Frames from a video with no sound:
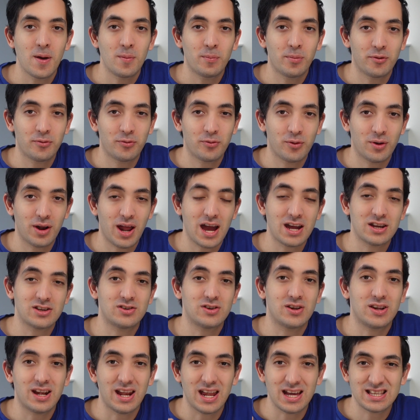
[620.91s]
But if you want
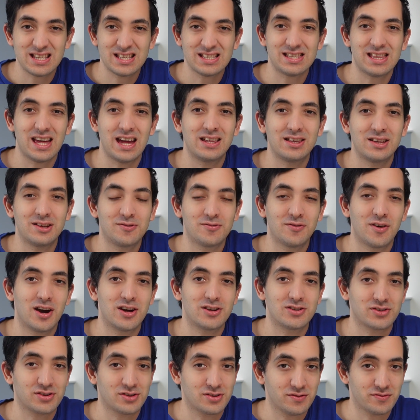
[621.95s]
actually an extended
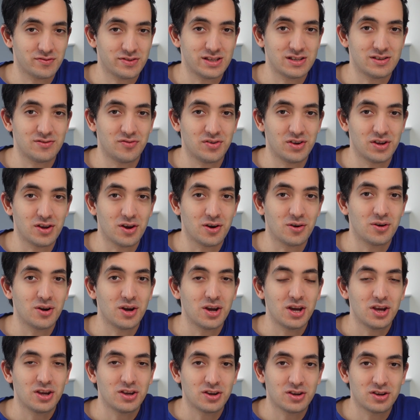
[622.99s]
version of this video,
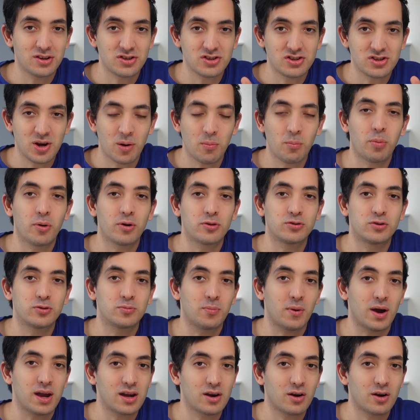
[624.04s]
you can jump onto my